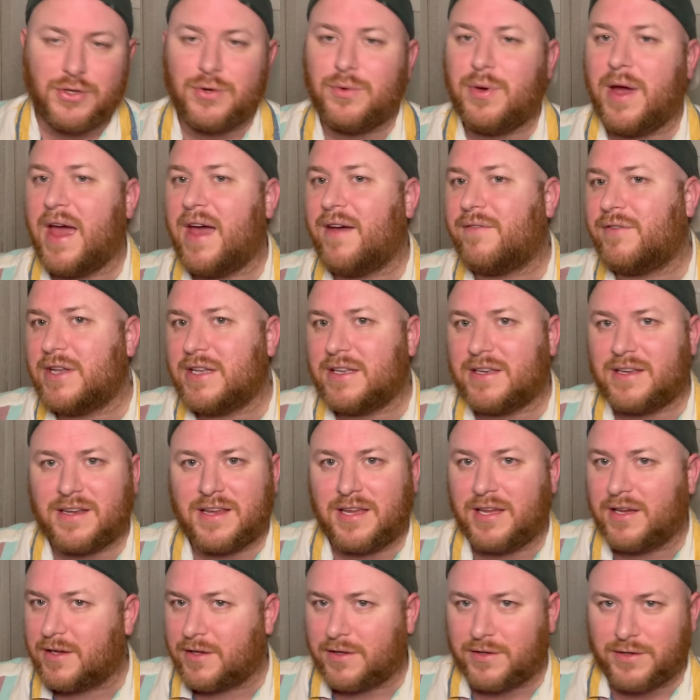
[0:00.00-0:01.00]
You haven't
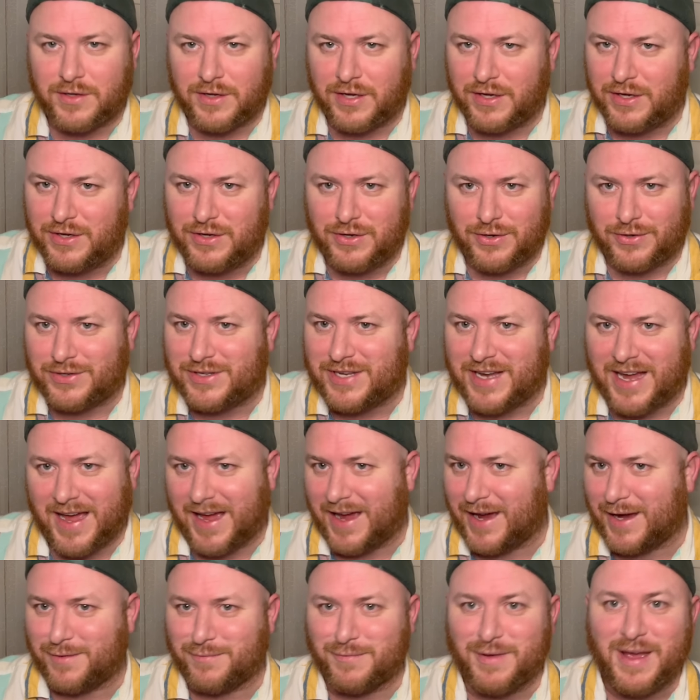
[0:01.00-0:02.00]
killed your
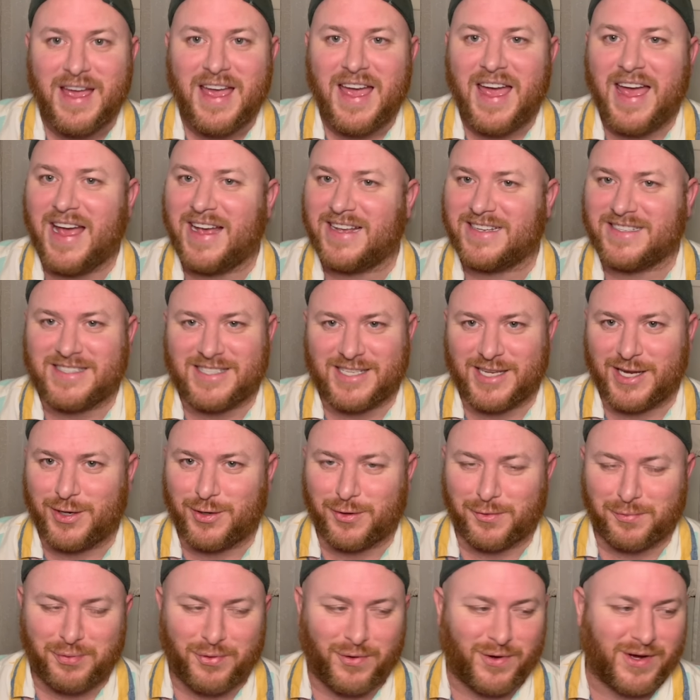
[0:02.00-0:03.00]
time at
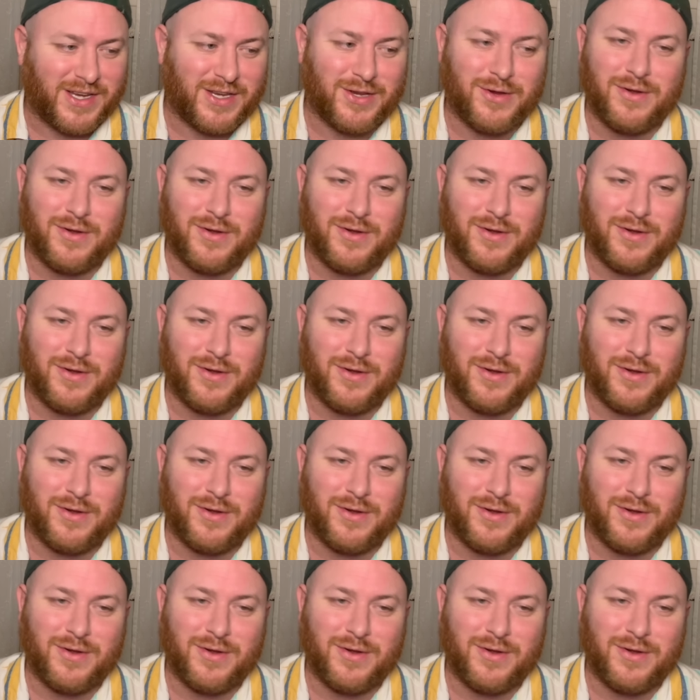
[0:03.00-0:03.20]
Cedar Point.